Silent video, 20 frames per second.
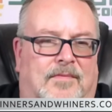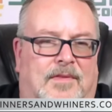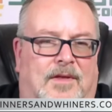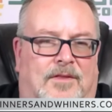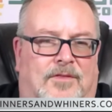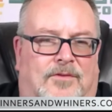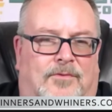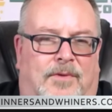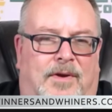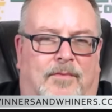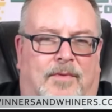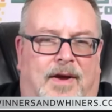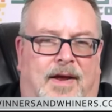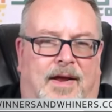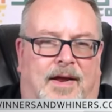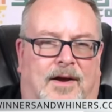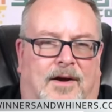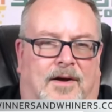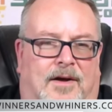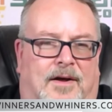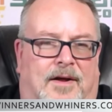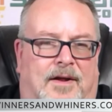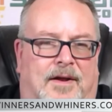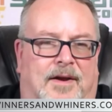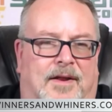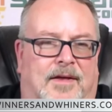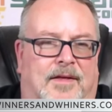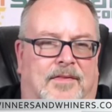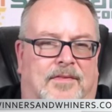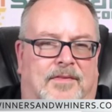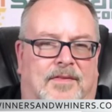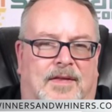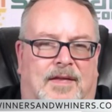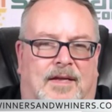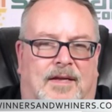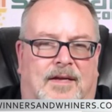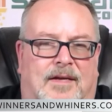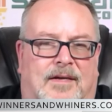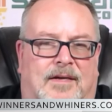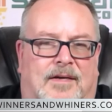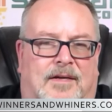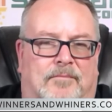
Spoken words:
three-way on the